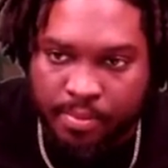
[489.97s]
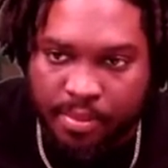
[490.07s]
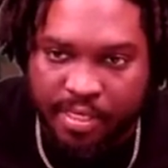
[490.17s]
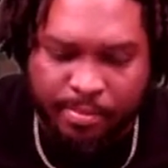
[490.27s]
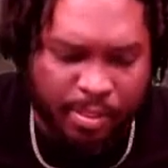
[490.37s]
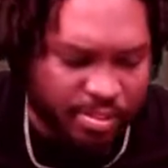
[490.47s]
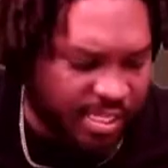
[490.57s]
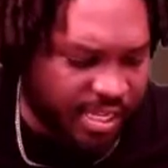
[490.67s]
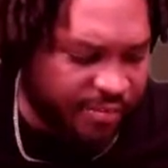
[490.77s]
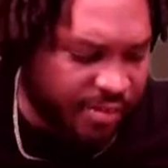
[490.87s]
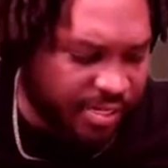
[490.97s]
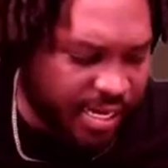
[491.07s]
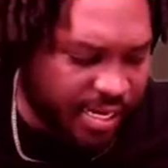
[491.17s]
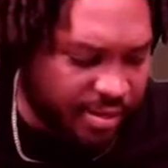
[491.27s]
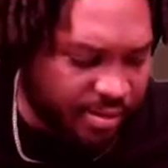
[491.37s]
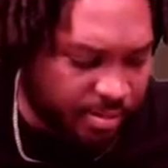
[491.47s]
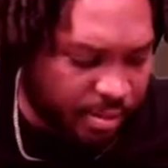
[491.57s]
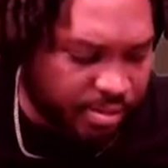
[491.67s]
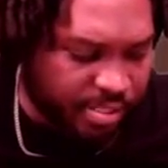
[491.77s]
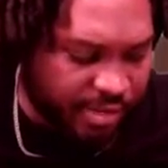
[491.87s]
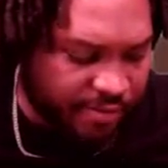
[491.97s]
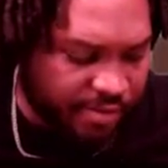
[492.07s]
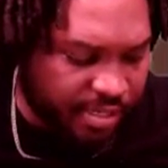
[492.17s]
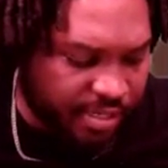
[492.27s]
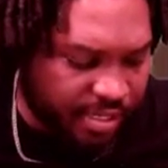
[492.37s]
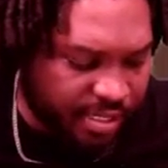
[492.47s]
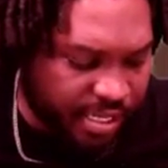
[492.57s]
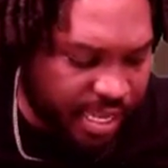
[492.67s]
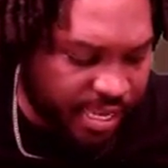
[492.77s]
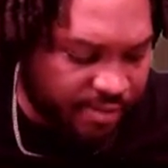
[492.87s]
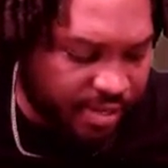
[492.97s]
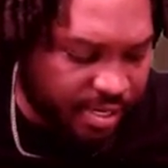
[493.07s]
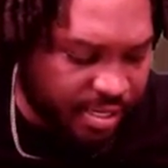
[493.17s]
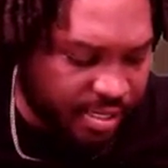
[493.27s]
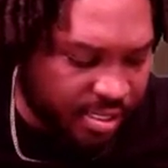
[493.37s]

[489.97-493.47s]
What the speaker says: It most definitely have a